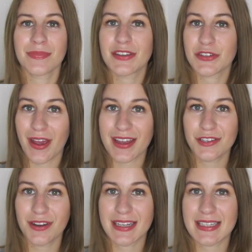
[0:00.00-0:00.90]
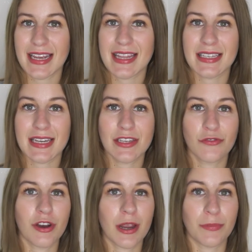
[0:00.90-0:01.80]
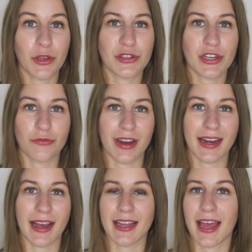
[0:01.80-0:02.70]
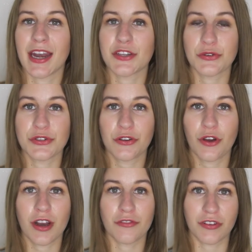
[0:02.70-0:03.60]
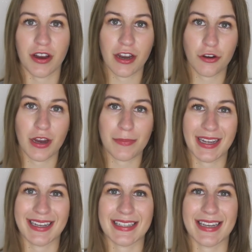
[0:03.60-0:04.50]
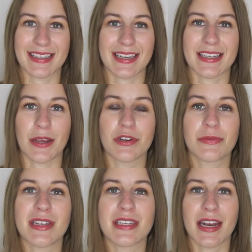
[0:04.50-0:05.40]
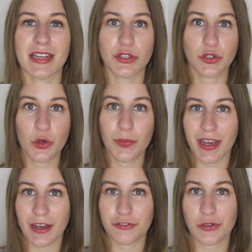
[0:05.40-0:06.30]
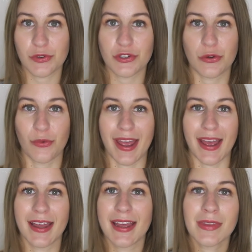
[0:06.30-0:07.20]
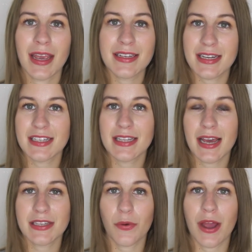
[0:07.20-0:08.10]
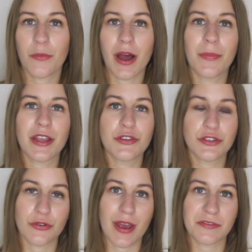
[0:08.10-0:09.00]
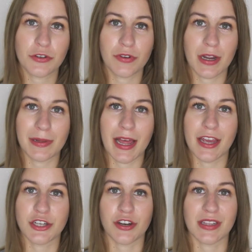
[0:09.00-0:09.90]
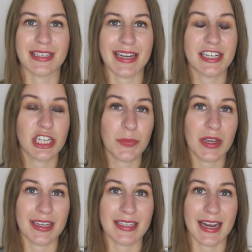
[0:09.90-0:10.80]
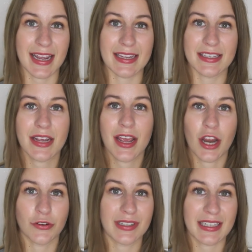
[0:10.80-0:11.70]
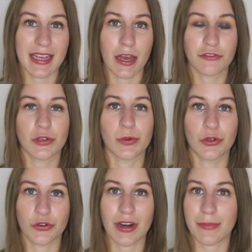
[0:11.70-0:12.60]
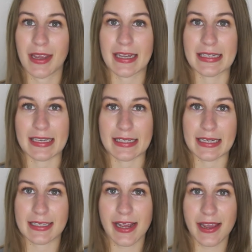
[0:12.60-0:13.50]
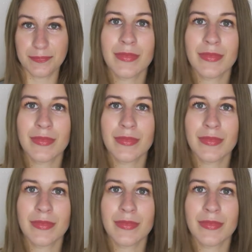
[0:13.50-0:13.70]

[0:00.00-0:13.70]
So as you can see, this is a very muted red color and it's also got a very creamy consistency, which means it is super comfortable to wear. It does last quite well, but you do have to reapply it during the day just because it is a really comfortable creamy consistency.